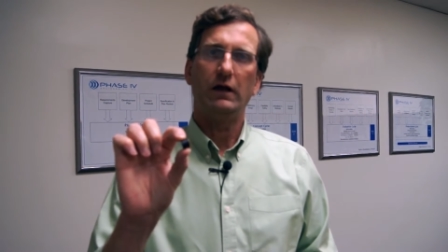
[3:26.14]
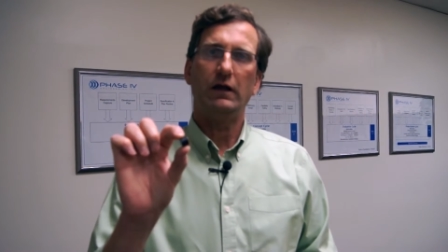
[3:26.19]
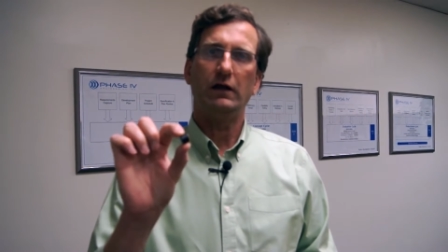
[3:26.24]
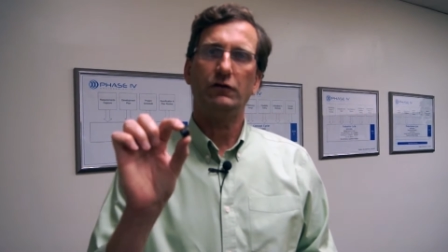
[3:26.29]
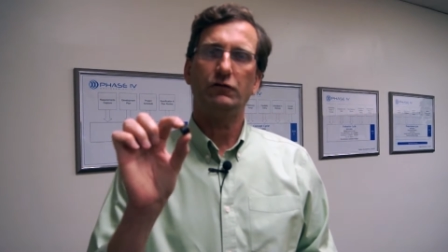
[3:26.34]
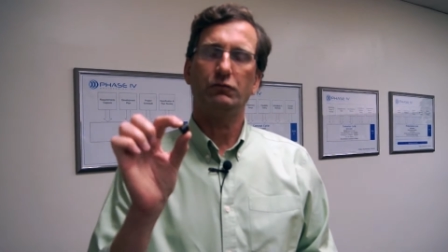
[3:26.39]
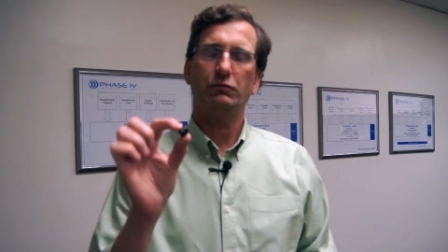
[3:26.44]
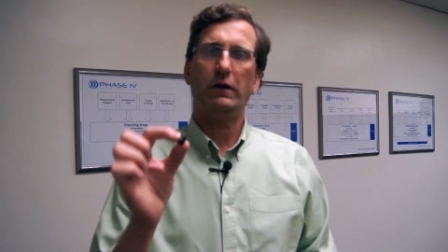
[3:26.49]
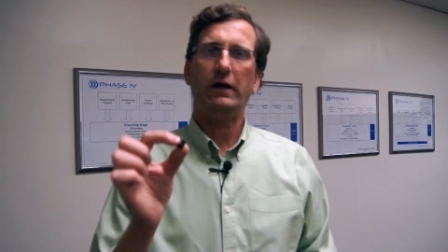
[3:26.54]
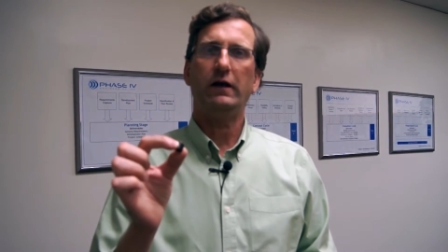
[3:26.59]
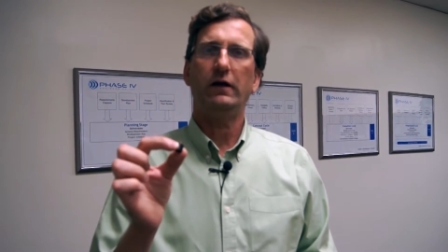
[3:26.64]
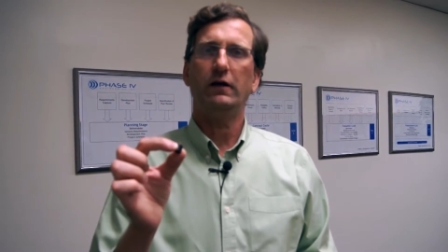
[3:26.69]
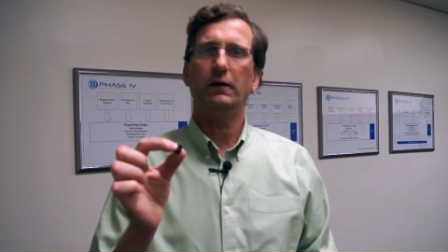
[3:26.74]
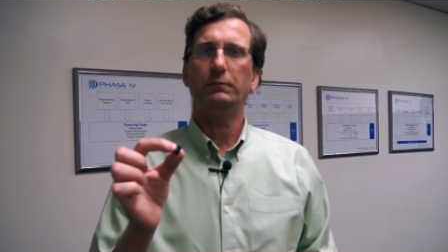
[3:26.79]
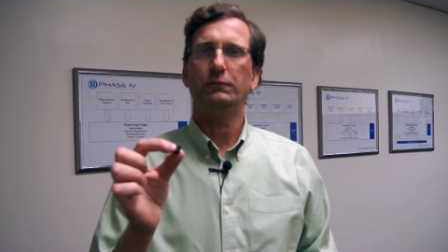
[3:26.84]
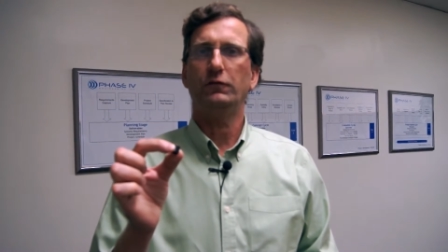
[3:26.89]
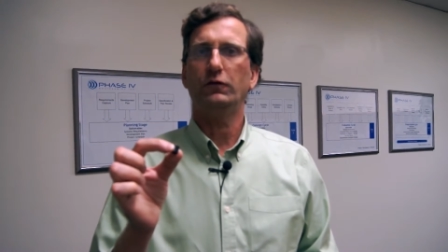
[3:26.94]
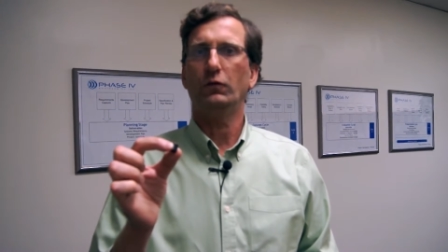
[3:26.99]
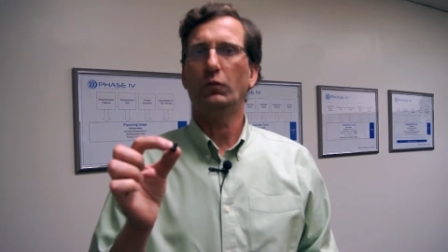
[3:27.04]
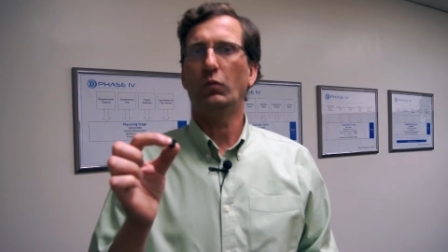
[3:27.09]
it's rated
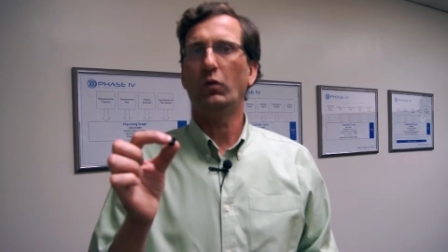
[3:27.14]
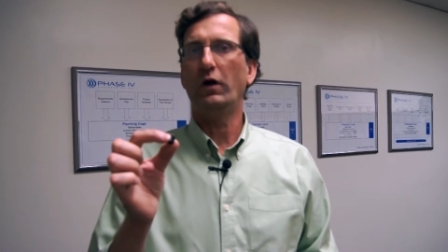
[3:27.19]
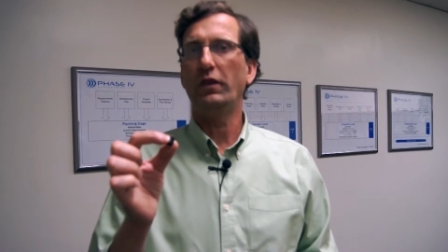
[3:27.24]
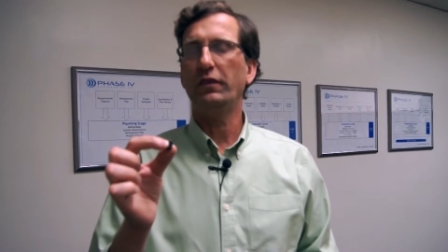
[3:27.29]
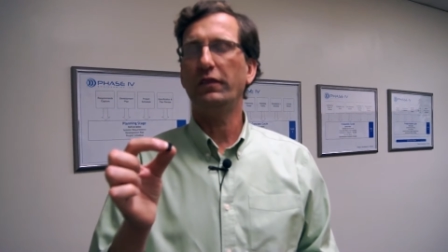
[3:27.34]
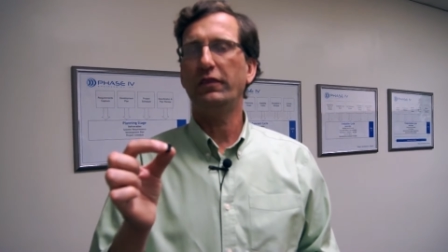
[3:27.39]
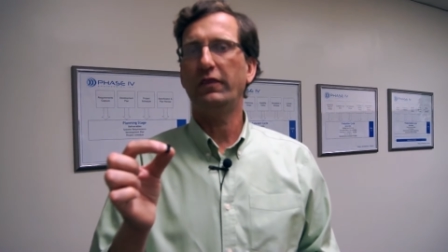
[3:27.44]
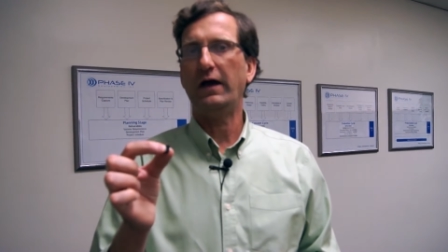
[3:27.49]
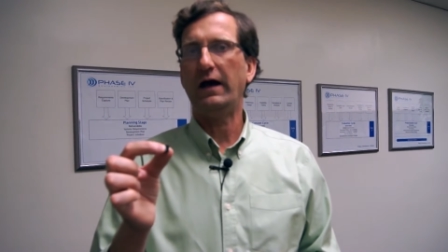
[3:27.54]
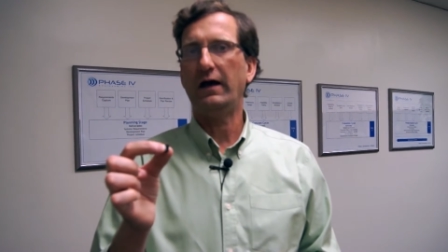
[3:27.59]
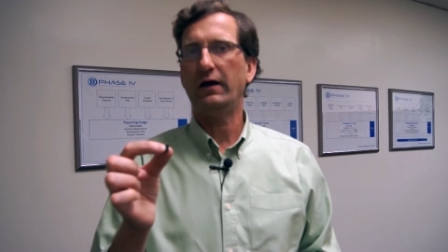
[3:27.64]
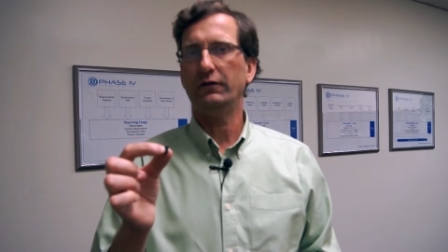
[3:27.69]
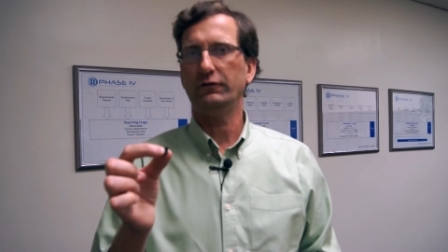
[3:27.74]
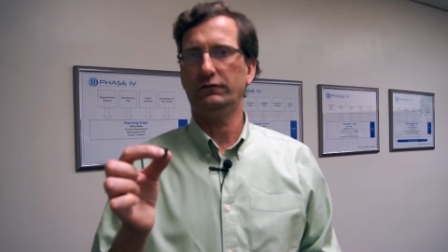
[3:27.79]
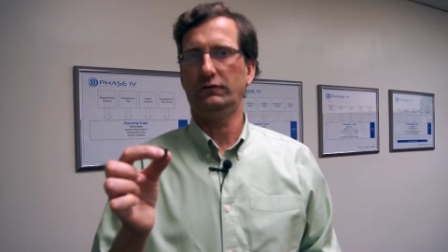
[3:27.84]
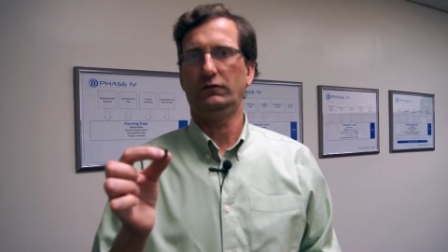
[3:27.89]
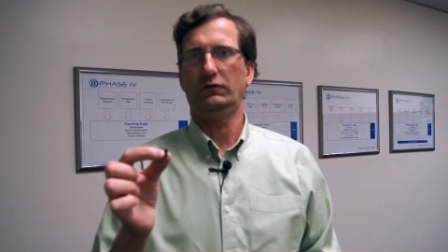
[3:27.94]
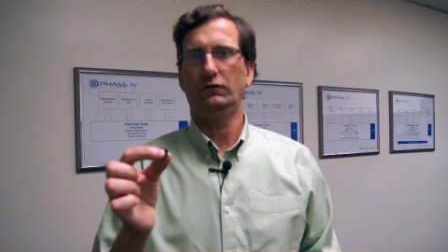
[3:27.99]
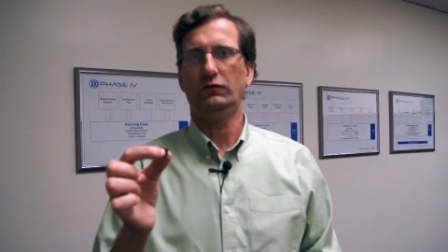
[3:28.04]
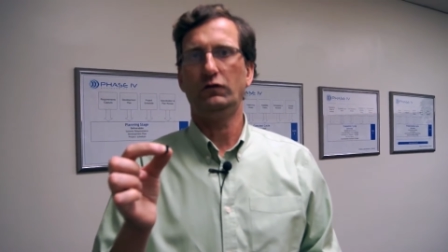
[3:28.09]
up to one
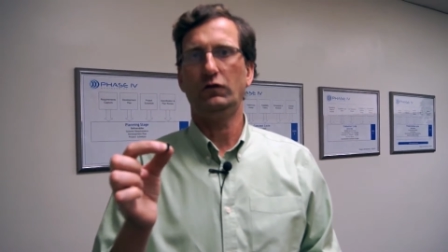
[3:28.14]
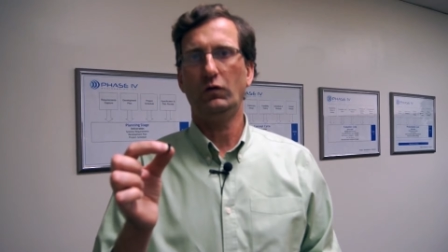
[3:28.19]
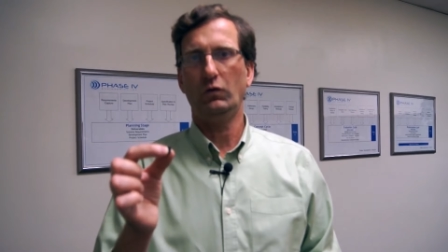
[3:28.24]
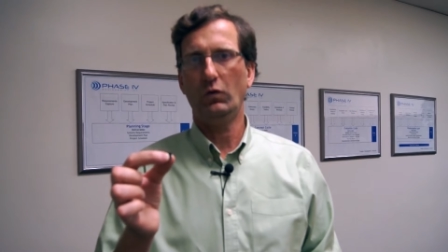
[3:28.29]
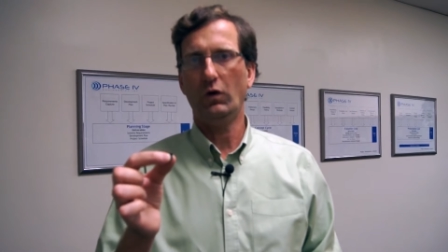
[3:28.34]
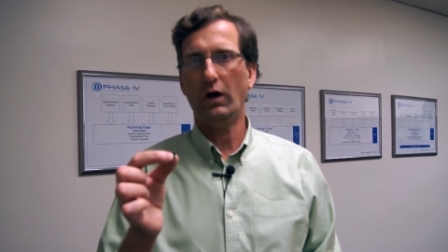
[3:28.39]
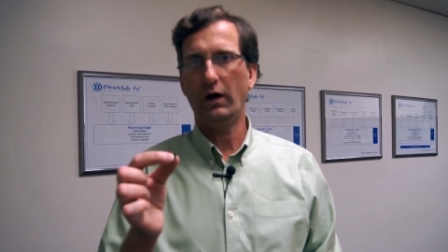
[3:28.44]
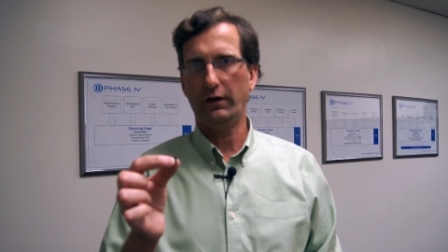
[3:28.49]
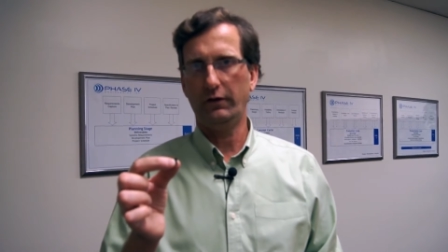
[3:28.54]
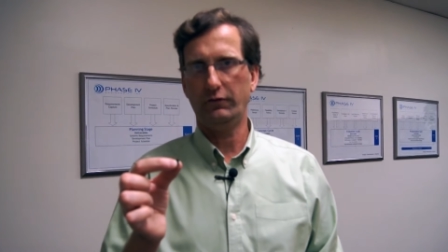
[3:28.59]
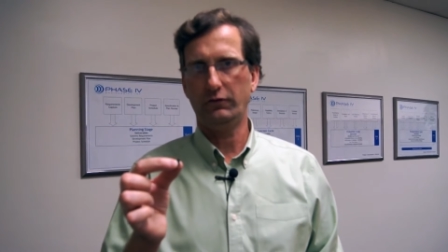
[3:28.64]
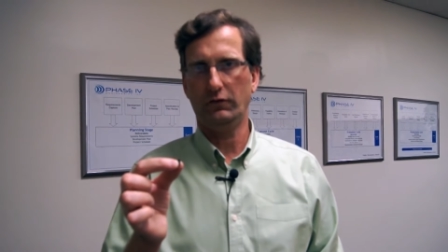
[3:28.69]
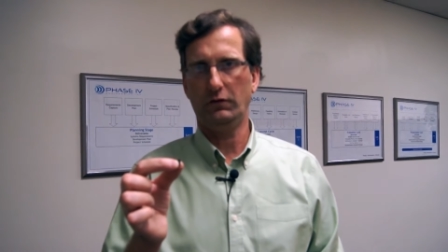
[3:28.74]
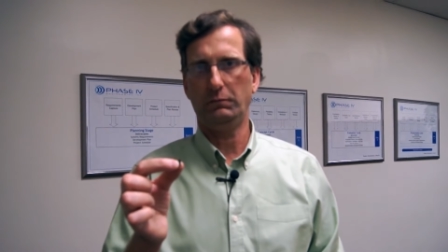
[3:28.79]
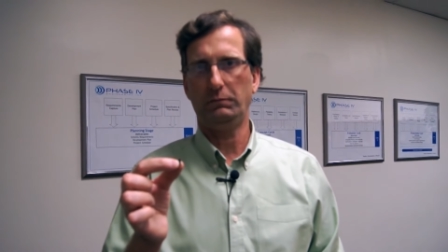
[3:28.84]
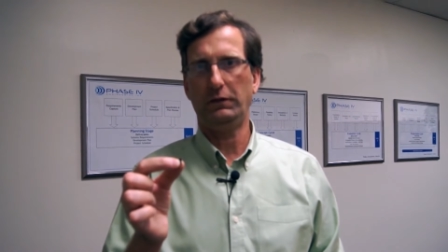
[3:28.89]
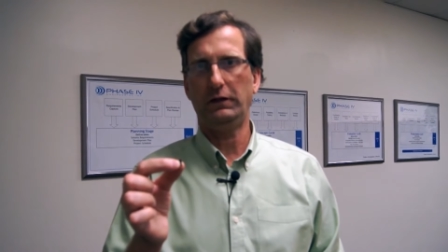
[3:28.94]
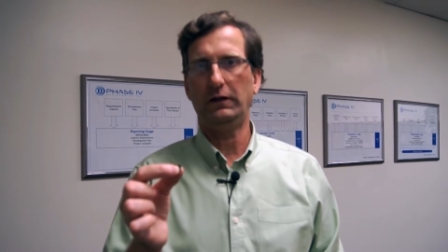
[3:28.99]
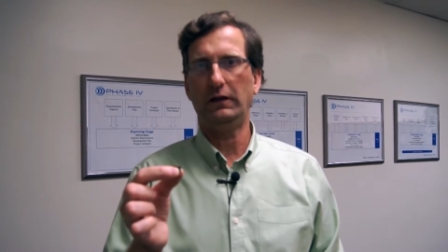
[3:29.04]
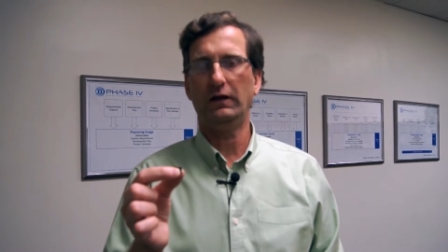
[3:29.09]
thousand two
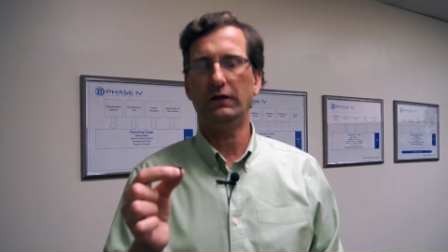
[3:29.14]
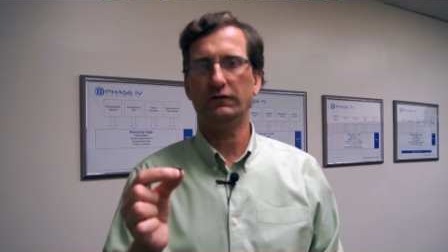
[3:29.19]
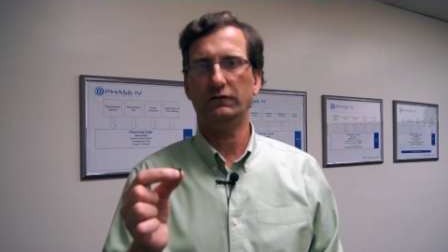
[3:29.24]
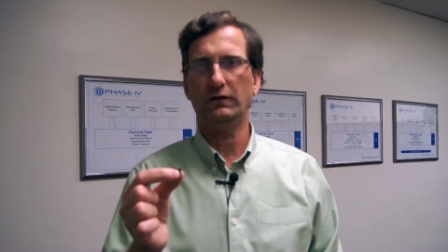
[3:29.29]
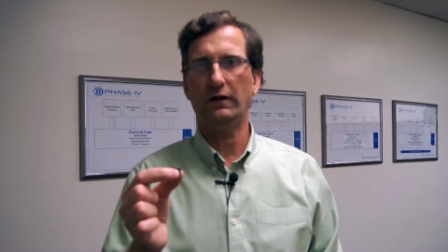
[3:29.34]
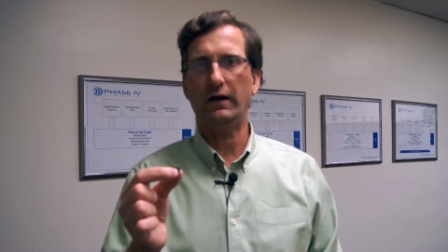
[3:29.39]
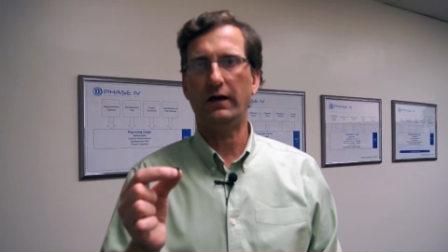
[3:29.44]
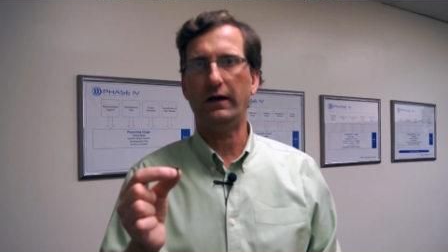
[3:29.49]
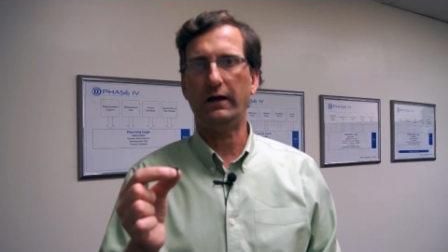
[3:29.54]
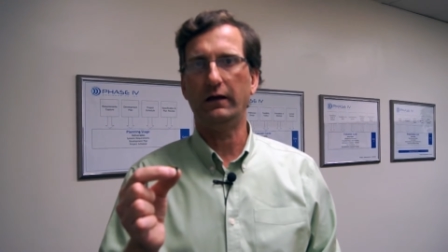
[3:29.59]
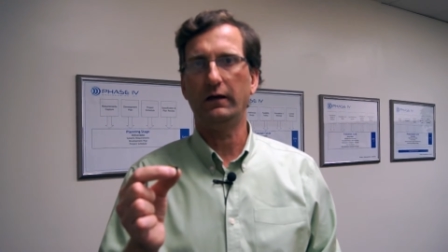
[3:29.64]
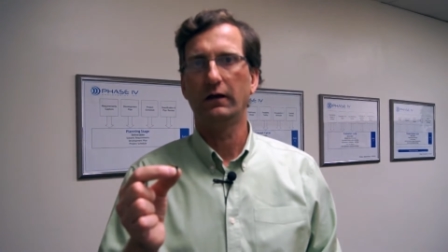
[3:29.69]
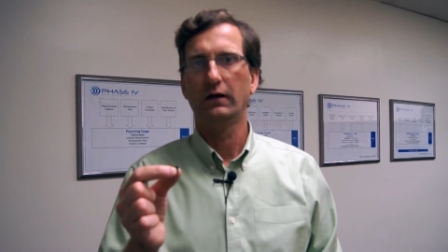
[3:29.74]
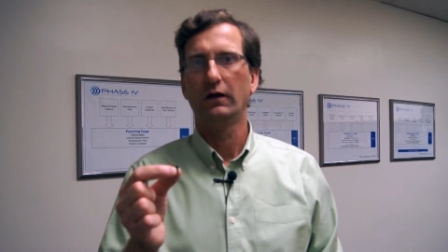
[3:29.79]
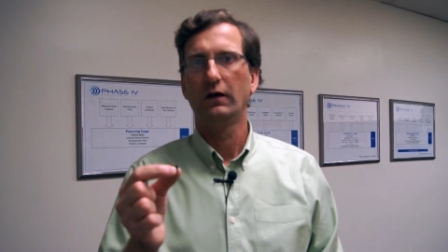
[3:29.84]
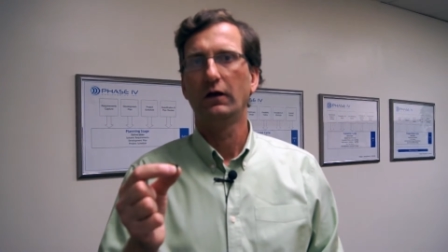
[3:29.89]
hundred P S I.